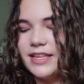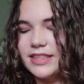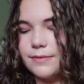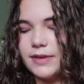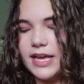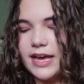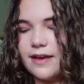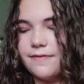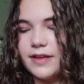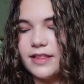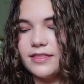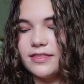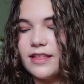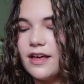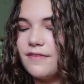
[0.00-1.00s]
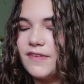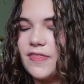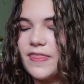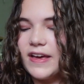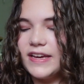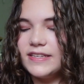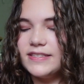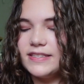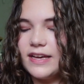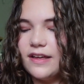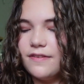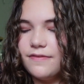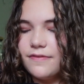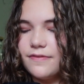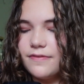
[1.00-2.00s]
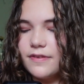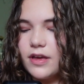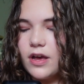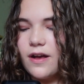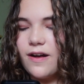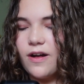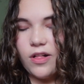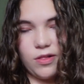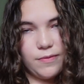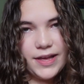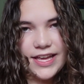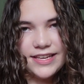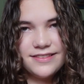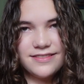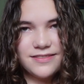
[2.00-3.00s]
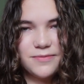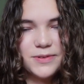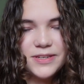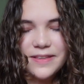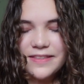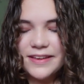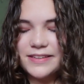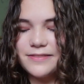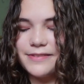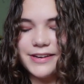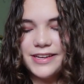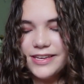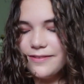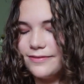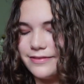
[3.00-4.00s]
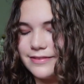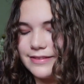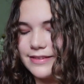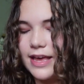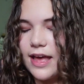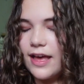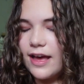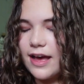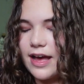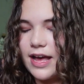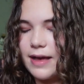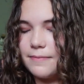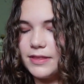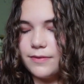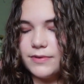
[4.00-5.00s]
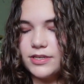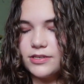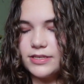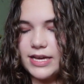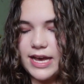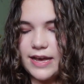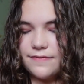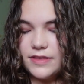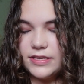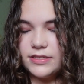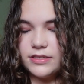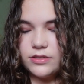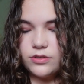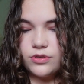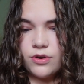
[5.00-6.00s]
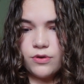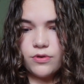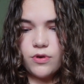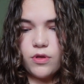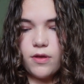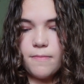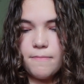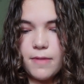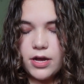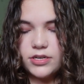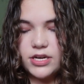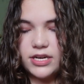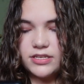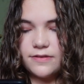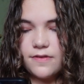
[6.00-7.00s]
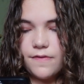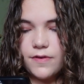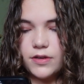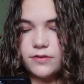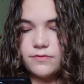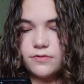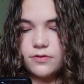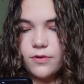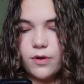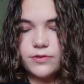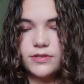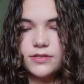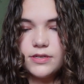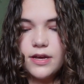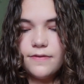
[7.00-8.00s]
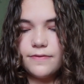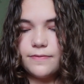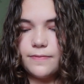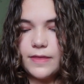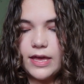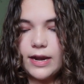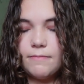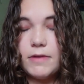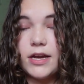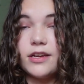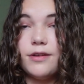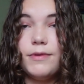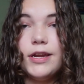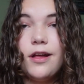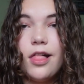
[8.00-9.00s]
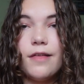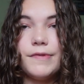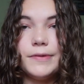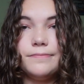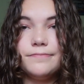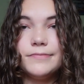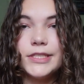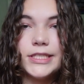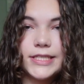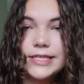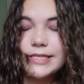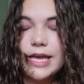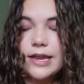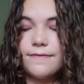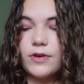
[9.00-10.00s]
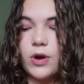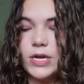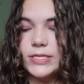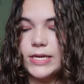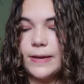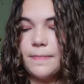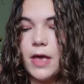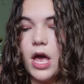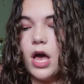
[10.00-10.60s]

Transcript: we have Love Thyself Always, which I think is very cute. And then we just have this total montage of different quotes and stuff that I'm not going to read all of them because that's kind of crazy.